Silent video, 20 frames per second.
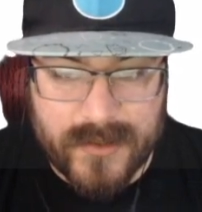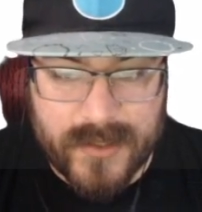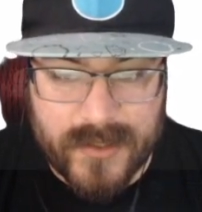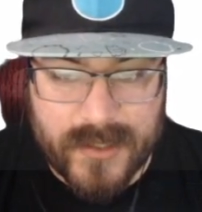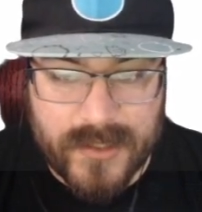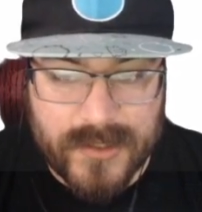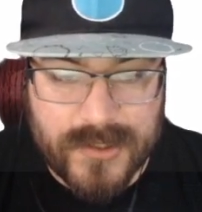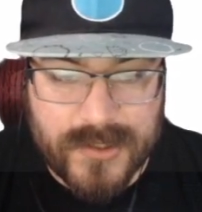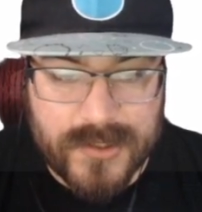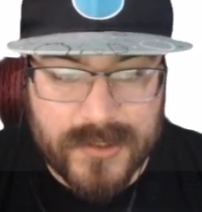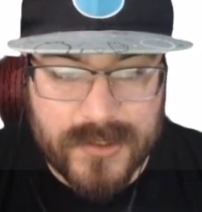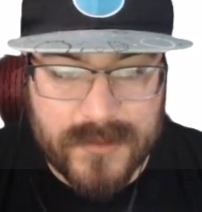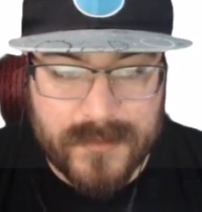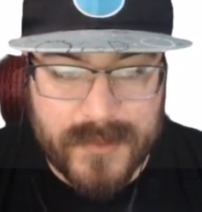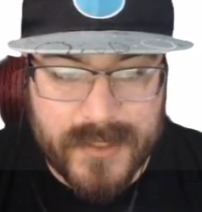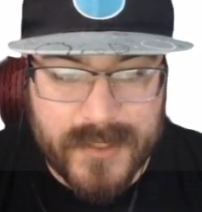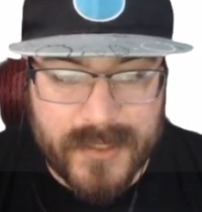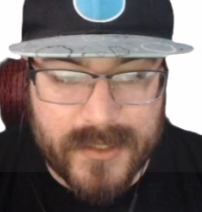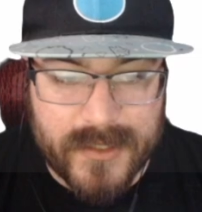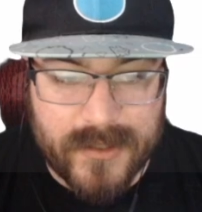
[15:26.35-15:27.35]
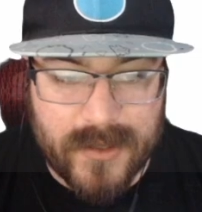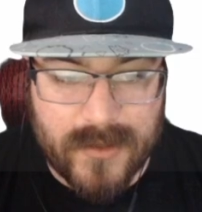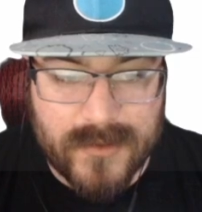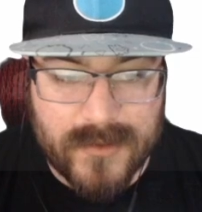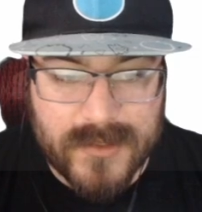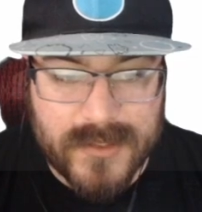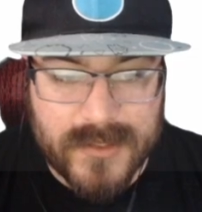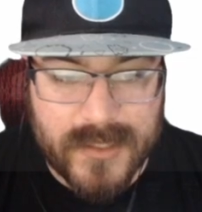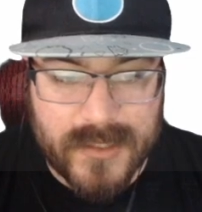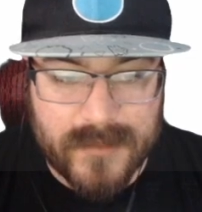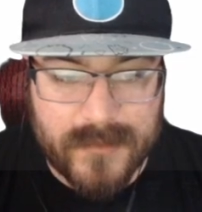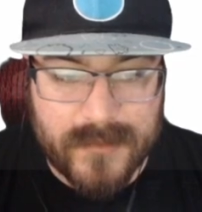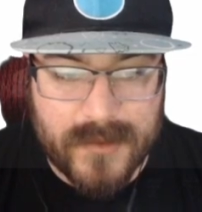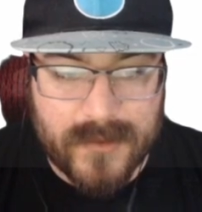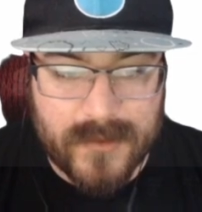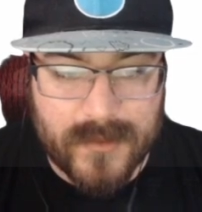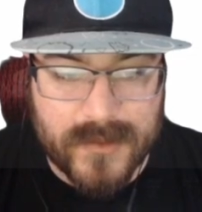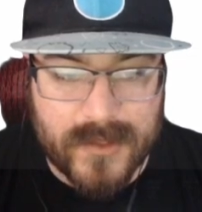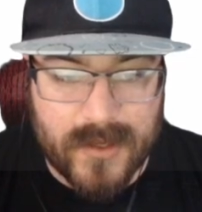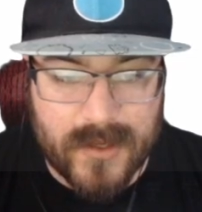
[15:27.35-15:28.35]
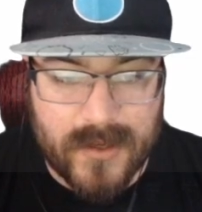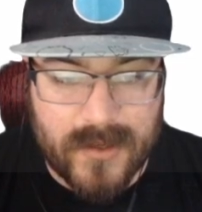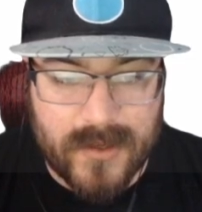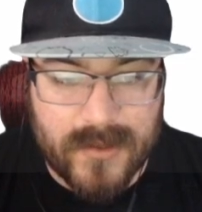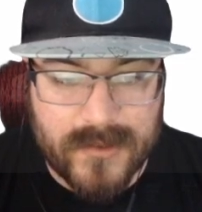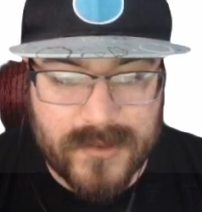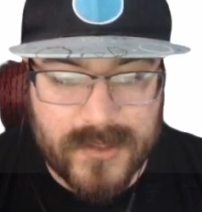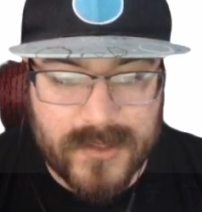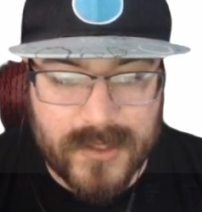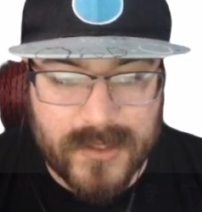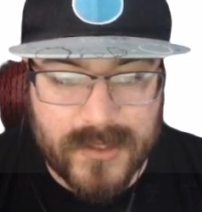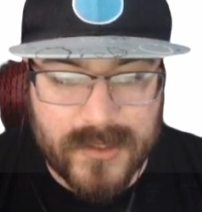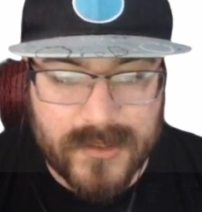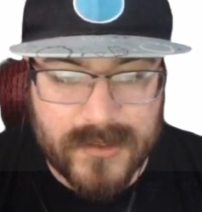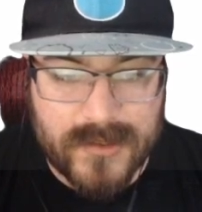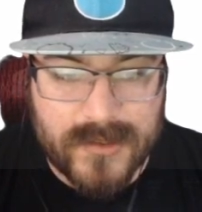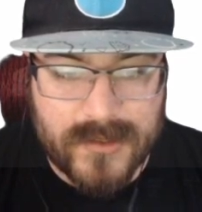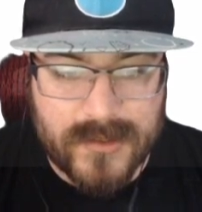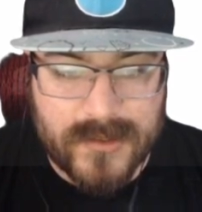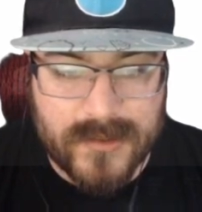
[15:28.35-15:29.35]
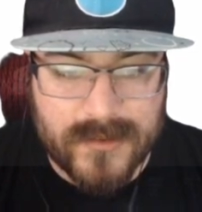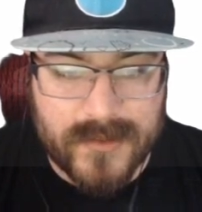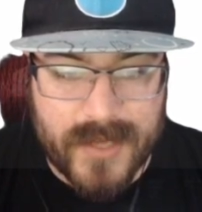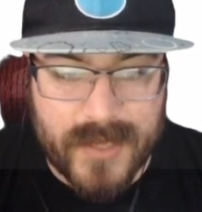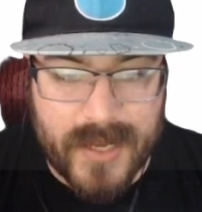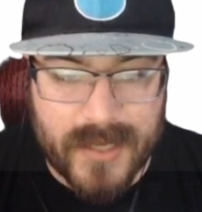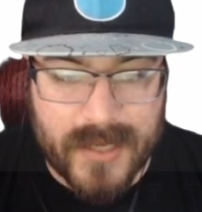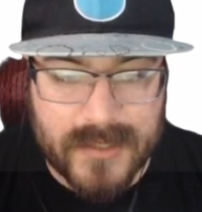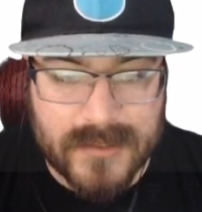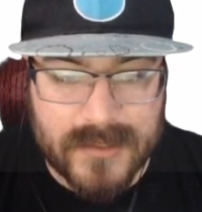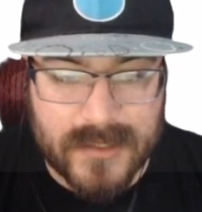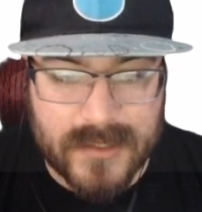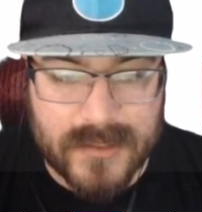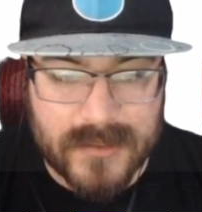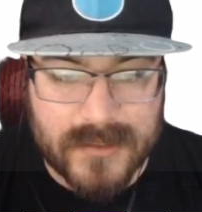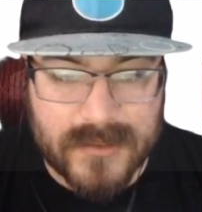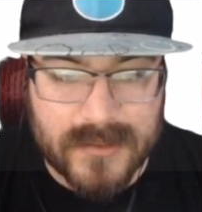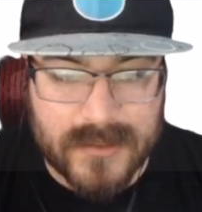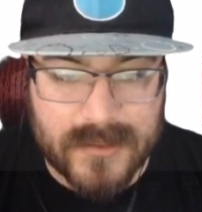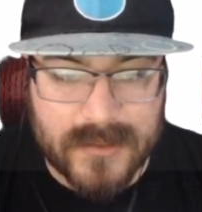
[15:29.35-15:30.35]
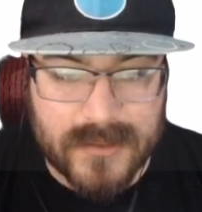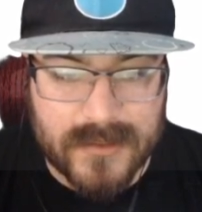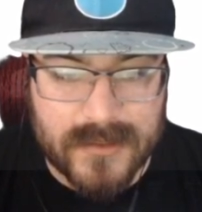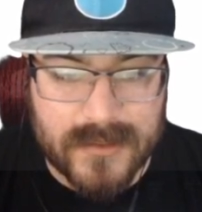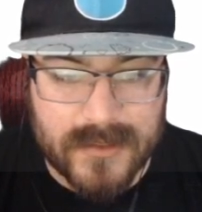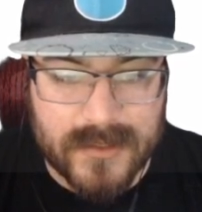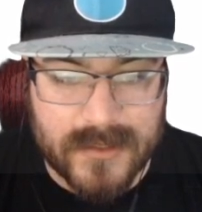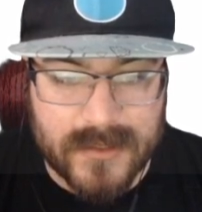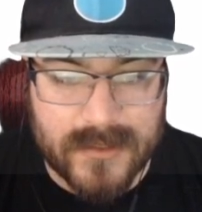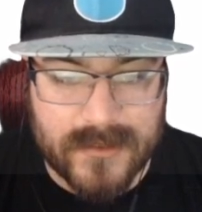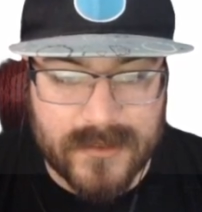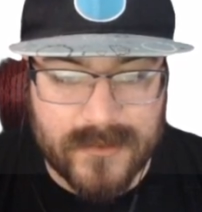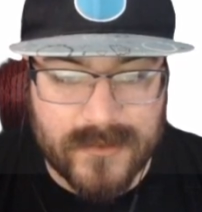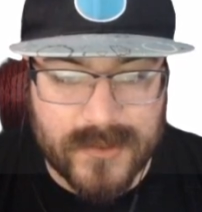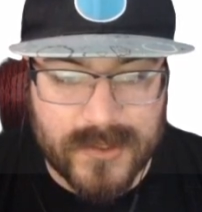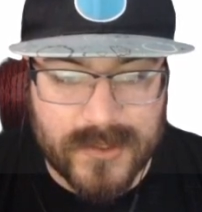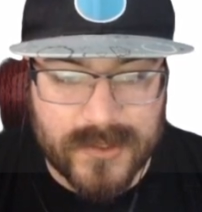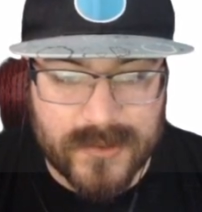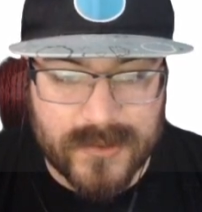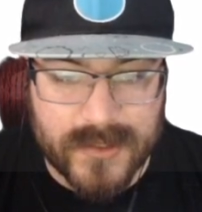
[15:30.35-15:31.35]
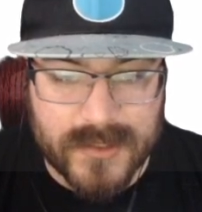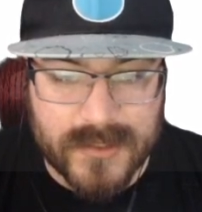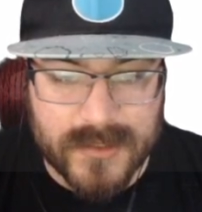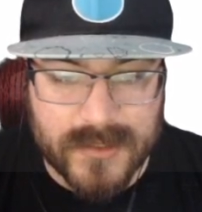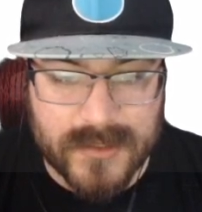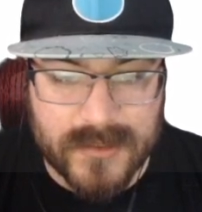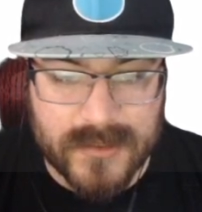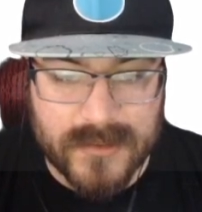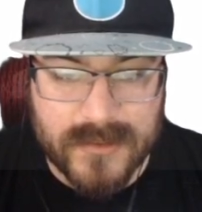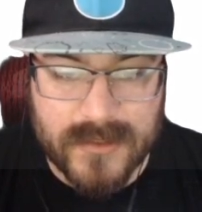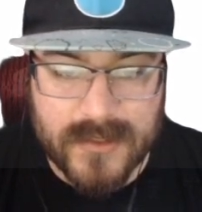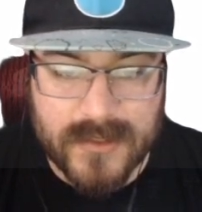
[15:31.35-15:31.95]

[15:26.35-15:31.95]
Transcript: There should be no segment with all turns to access it restricted.